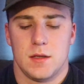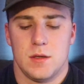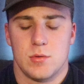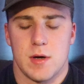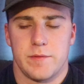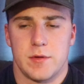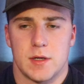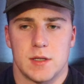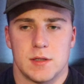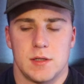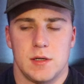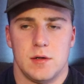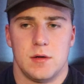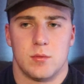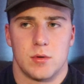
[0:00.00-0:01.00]
you have to
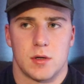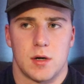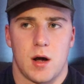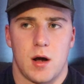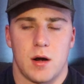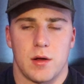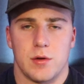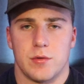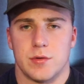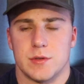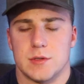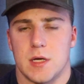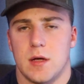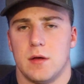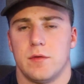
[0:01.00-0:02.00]
continue to work hard on
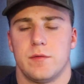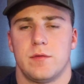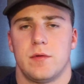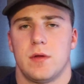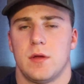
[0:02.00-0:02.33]
yourself.